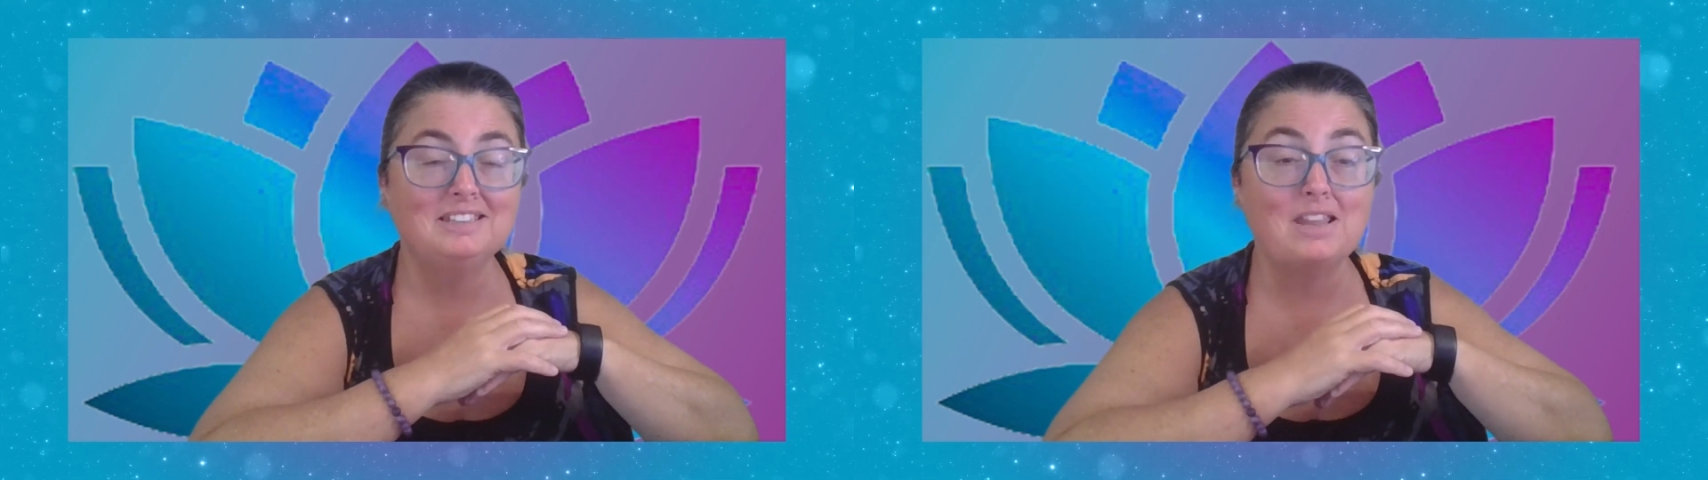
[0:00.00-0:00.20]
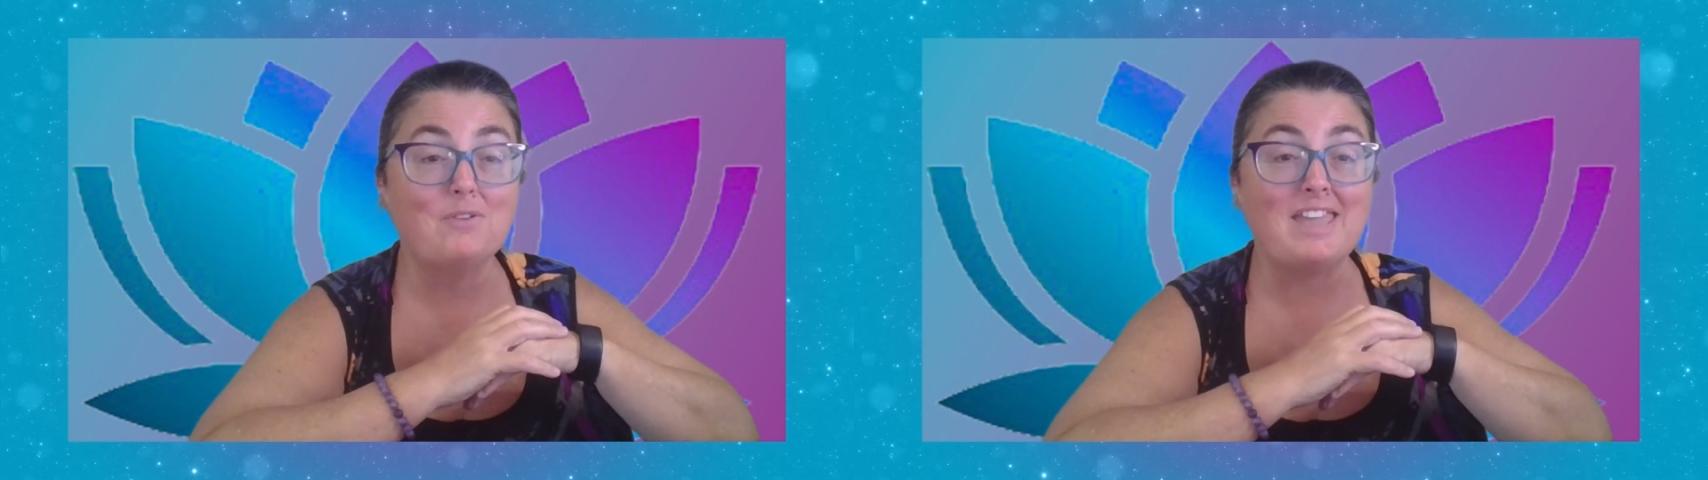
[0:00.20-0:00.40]

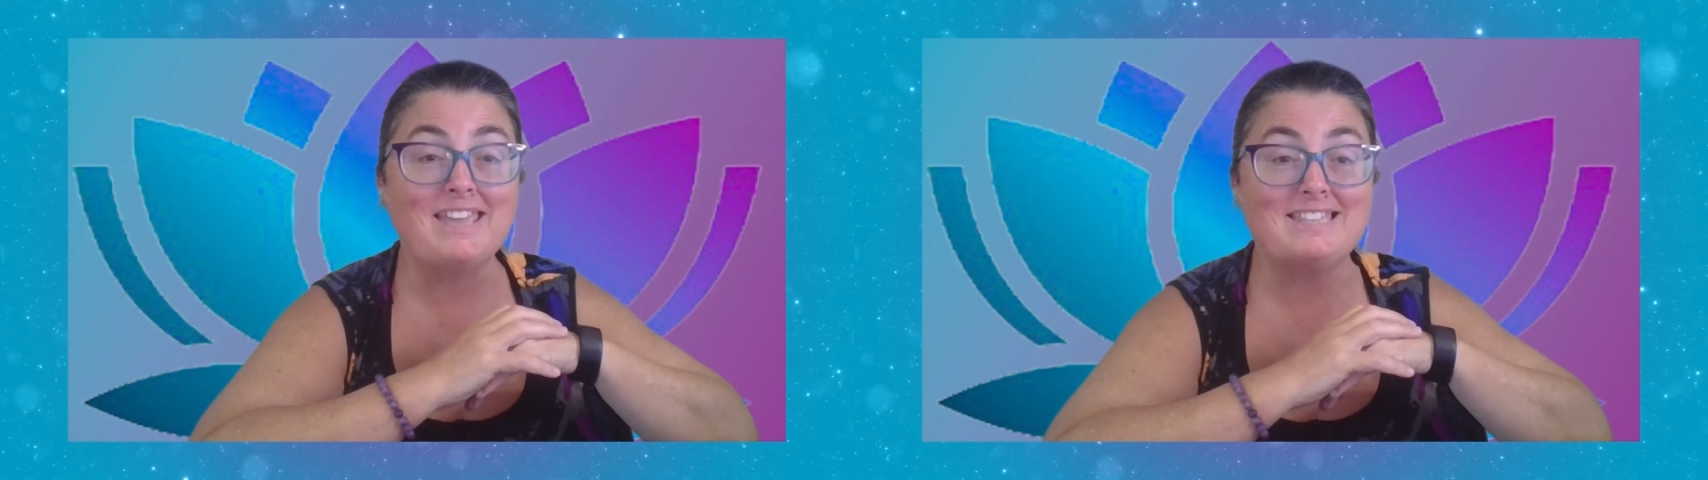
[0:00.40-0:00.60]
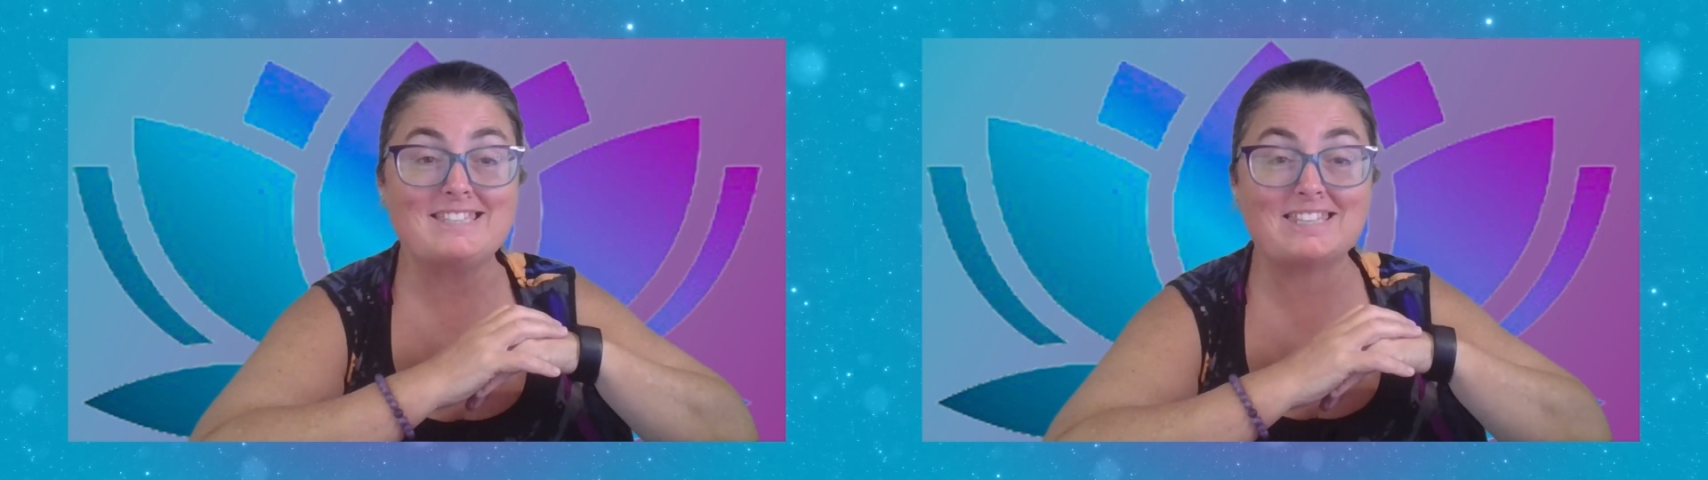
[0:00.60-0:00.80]
Never
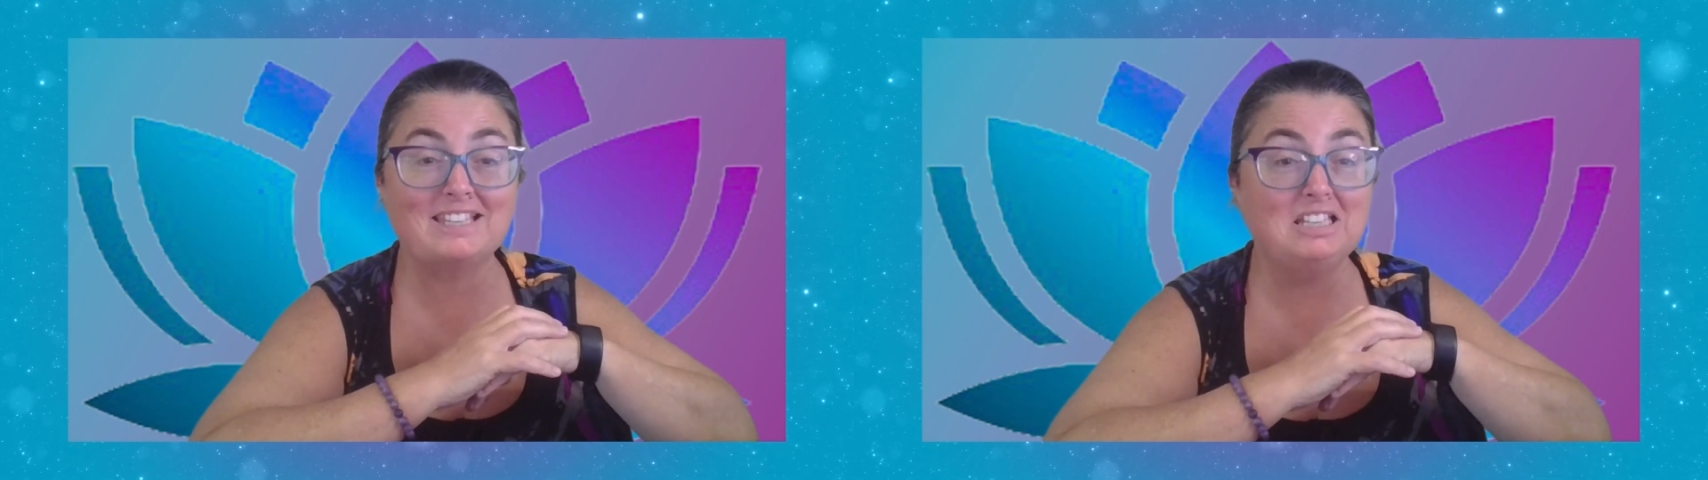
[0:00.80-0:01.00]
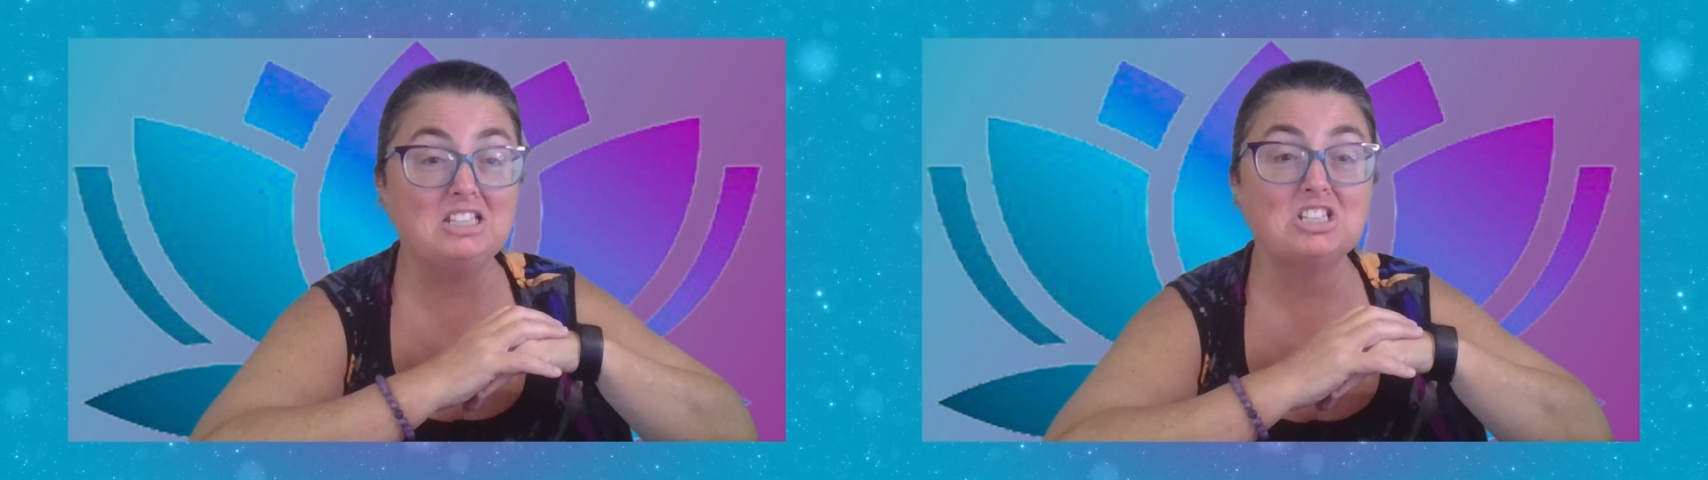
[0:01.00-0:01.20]

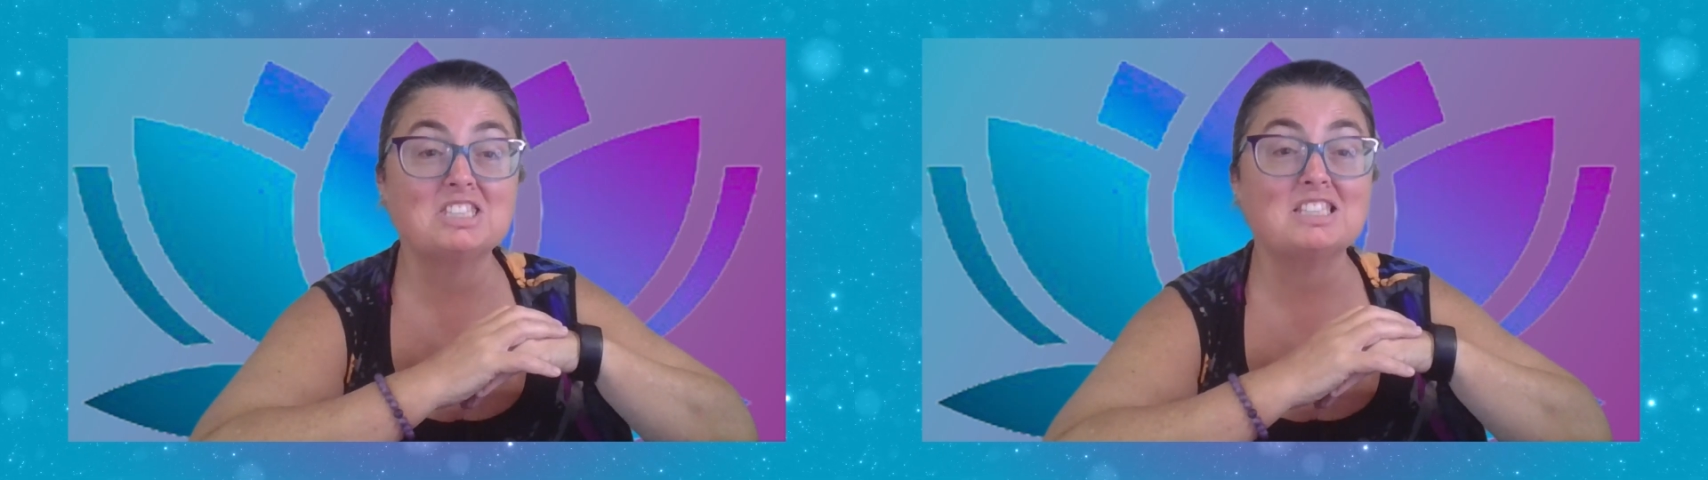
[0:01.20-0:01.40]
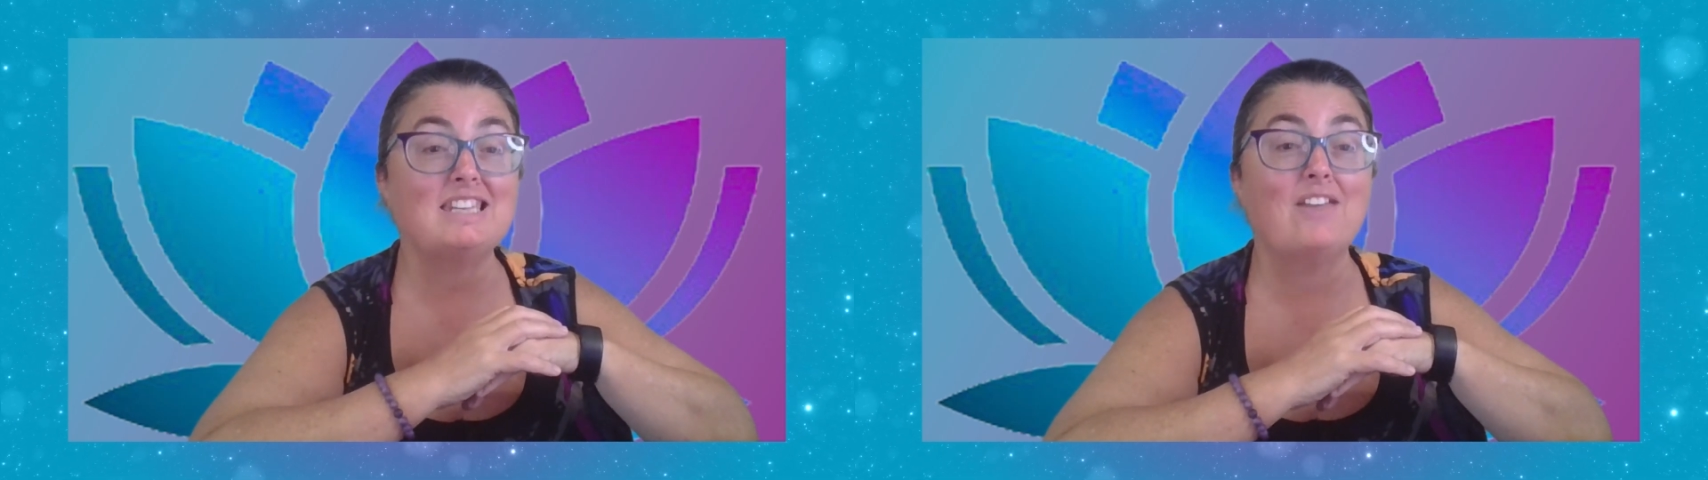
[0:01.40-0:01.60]
ends. Just